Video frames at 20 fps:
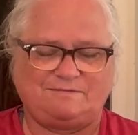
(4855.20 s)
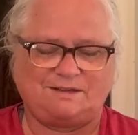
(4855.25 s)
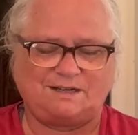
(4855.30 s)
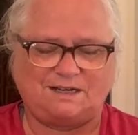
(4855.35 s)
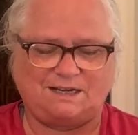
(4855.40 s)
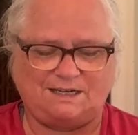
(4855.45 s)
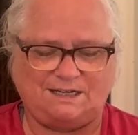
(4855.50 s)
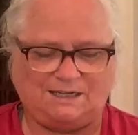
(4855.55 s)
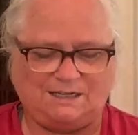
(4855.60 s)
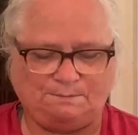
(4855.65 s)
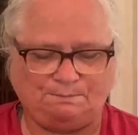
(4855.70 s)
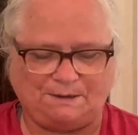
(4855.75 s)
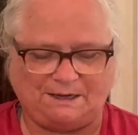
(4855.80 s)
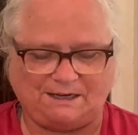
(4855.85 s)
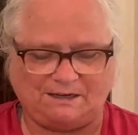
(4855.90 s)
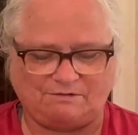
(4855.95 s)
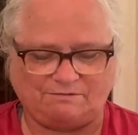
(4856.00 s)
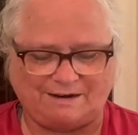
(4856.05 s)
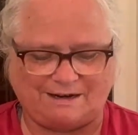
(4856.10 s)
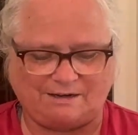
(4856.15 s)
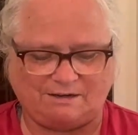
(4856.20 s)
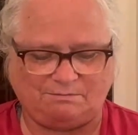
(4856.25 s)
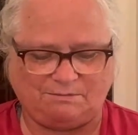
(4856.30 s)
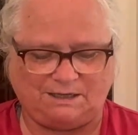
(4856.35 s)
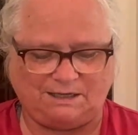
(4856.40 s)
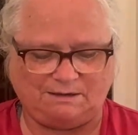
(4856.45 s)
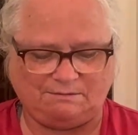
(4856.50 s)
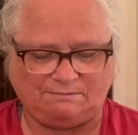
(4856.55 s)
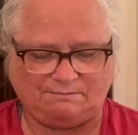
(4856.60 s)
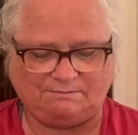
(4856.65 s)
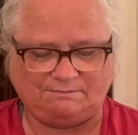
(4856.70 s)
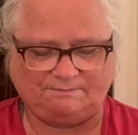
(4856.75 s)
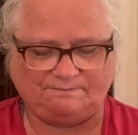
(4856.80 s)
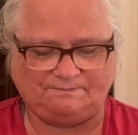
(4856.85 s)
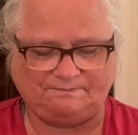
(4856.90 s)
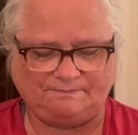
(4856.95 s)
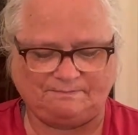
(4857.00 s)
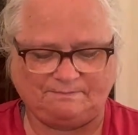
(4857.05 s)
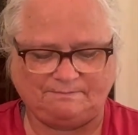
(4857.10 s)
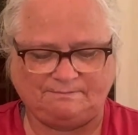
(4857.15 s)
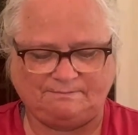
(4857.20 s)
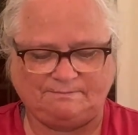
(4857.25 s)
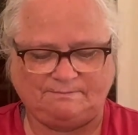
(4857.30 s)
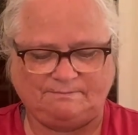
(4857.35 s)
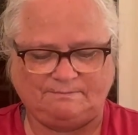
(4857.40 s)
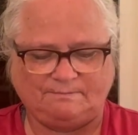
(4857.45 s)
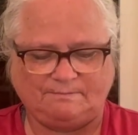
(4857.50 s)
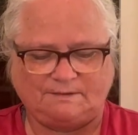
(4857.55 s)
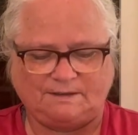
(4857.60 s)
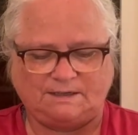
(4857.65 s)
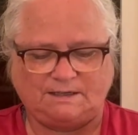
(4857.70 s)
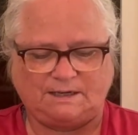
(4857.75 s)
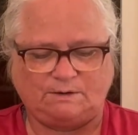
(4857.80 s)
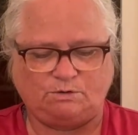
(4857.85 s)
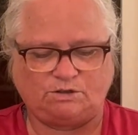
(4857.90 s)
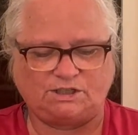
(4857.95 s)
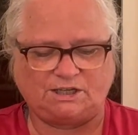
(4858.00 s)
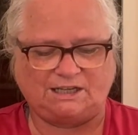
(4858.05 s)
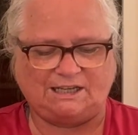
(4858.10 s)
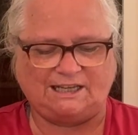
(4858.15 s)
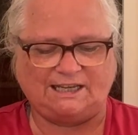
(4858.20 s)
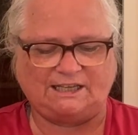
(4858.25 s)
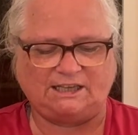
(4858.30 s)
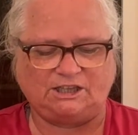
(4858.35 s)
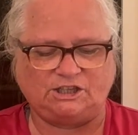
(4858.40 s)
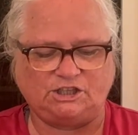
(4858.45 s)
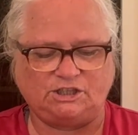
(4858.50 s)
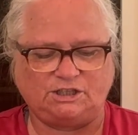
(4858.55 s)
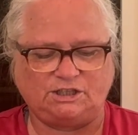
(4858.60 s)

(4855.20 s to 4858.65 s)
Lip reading: I didn't pick it randomly. It was a little